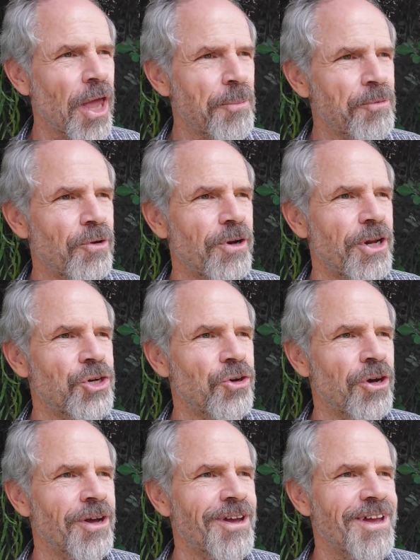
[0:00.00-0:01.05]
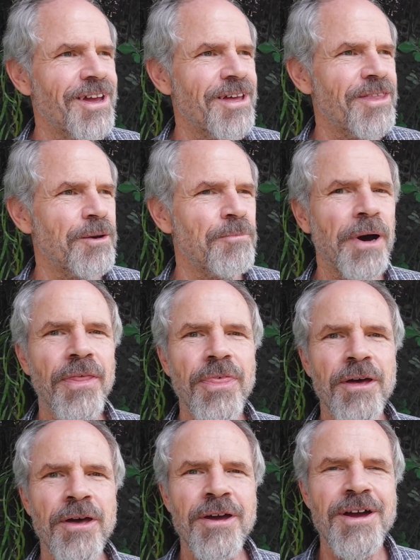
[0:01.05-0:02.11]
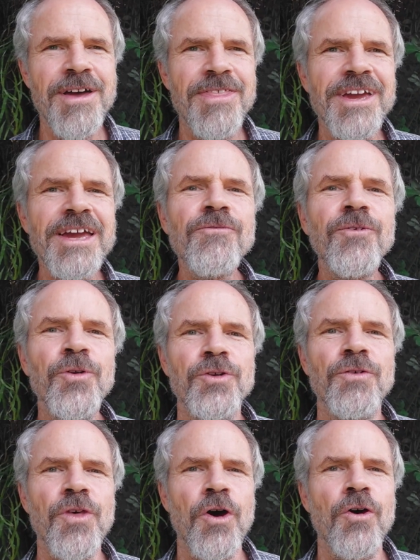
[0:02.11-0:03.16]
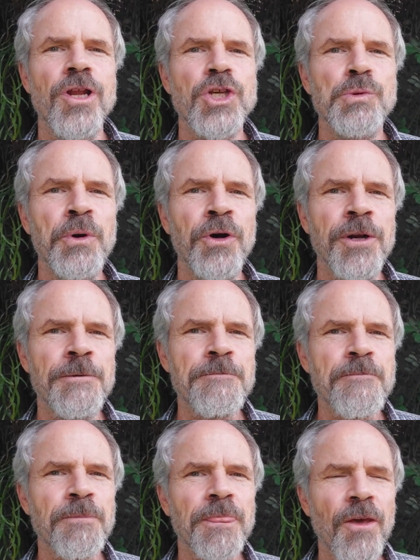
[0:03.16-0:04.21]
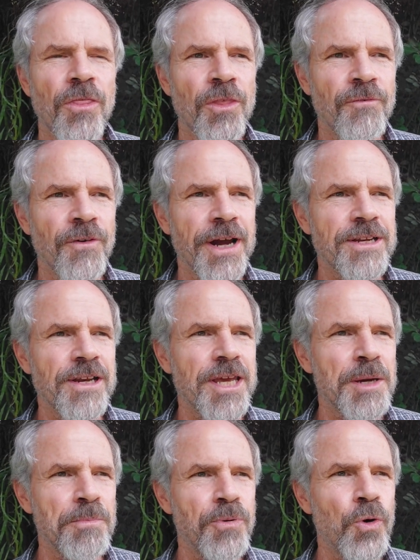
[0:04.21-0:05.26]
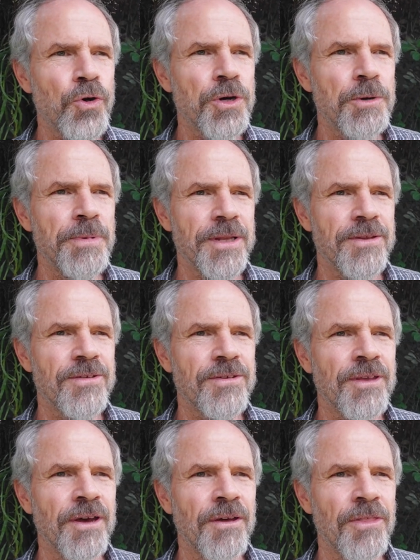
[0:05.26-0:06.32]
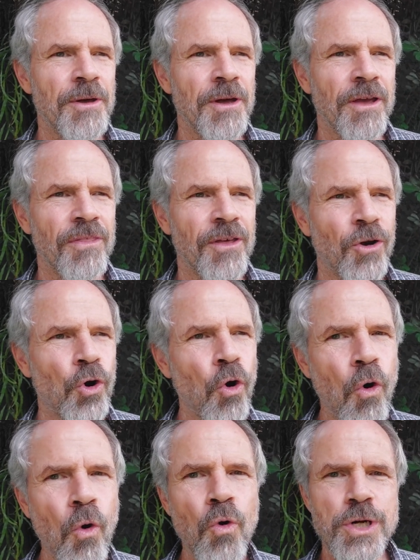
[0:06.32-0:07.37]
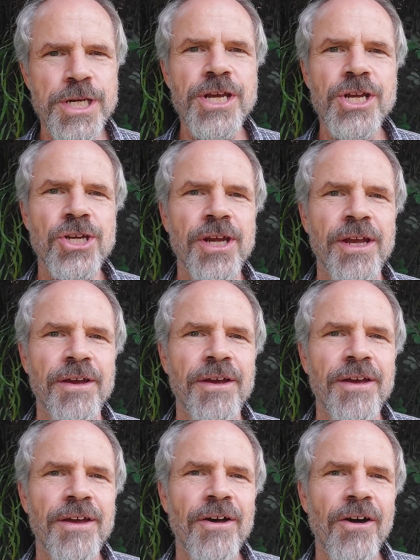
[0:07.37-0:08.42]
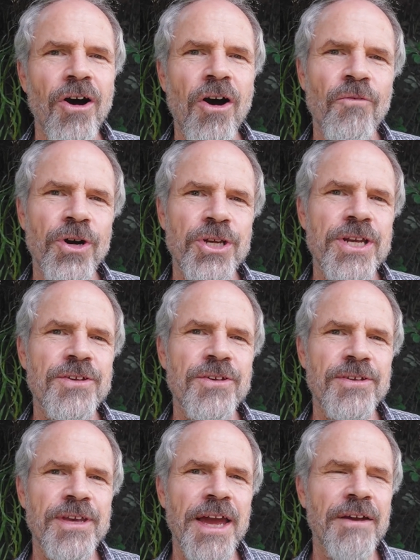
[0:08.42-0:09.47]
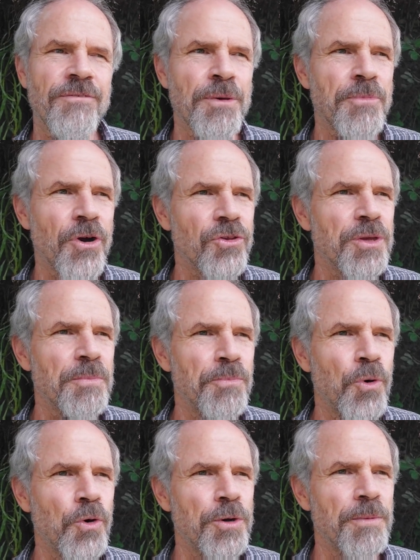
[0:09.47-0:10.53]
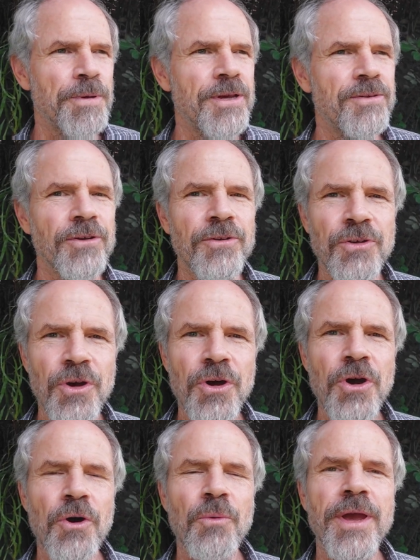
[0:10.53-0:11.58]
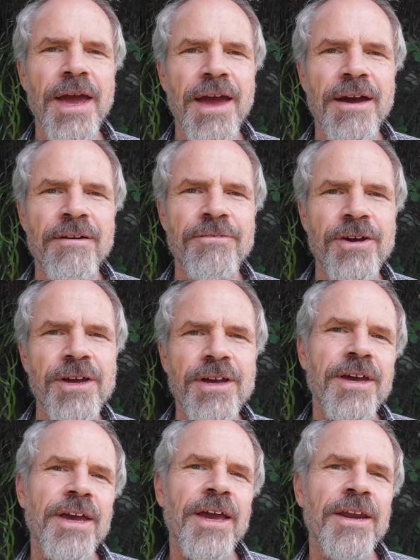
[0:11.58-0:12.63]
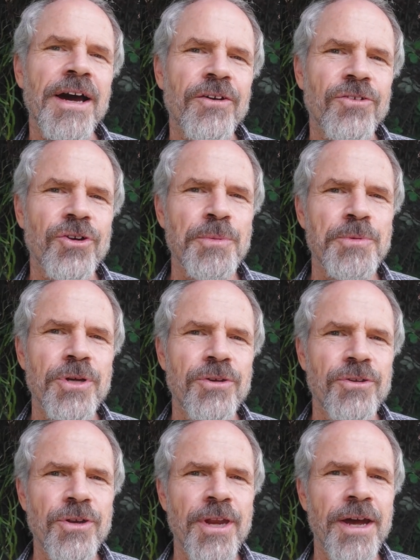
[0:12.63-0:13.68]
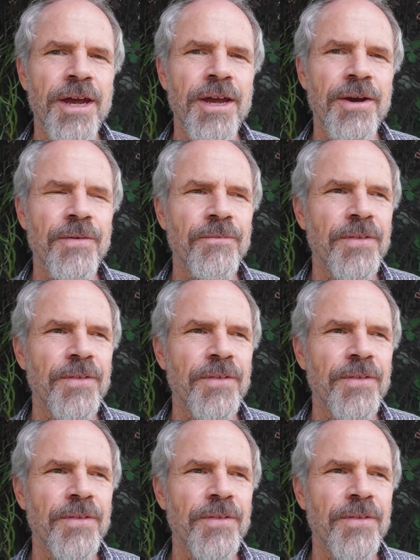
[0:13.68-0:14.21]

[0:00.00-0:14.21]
absolutely sure that by the influence of the Holy Spirit, the vitally important bits, the core teaching of what Jesus gave, the most important pieces we have in our scriptures today.